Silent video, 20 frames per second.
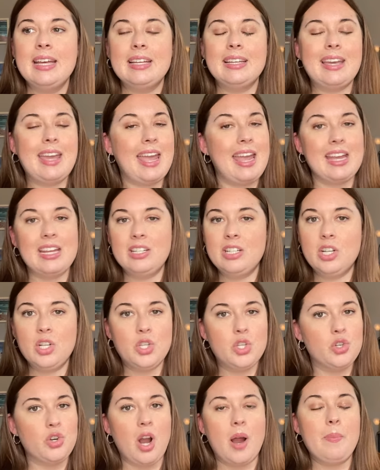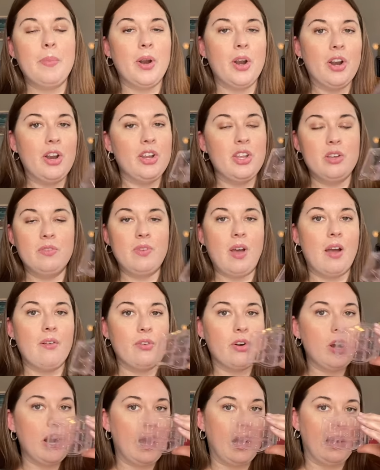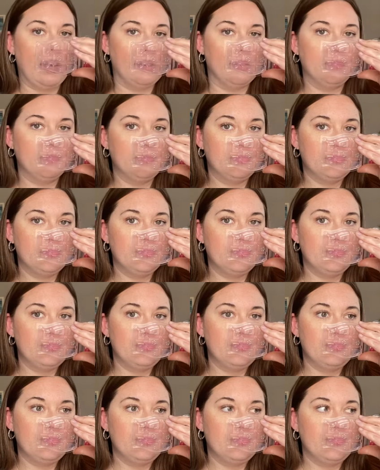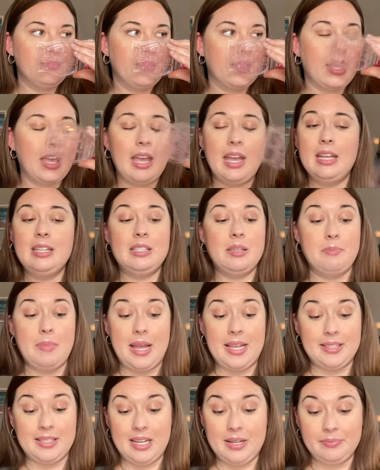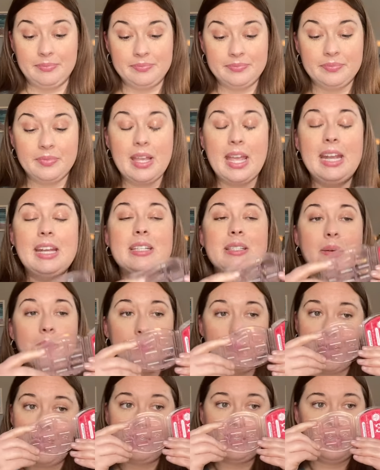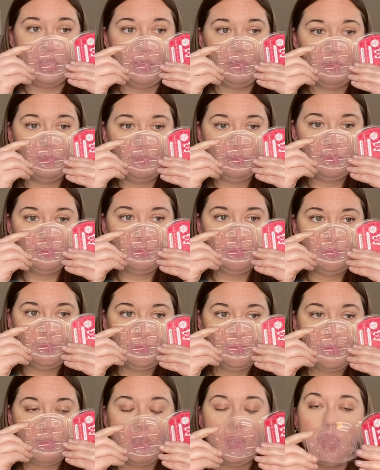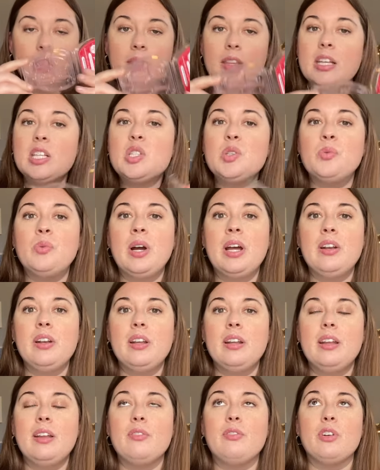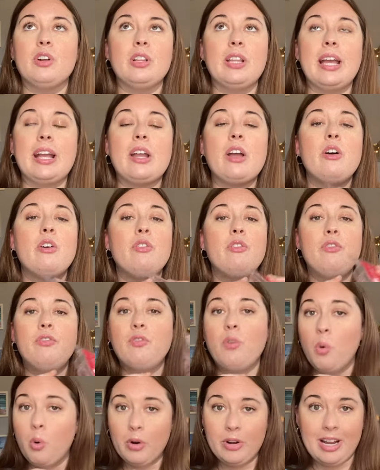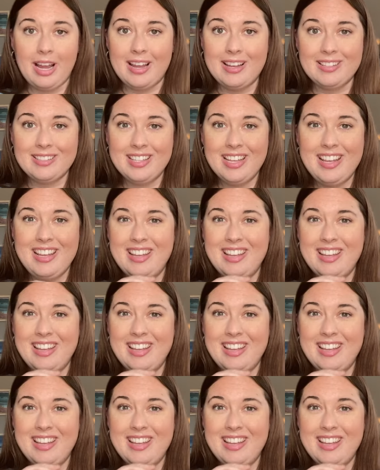candied strawberry you've ever had. It's amazing. It is amazing. This went for like 4 days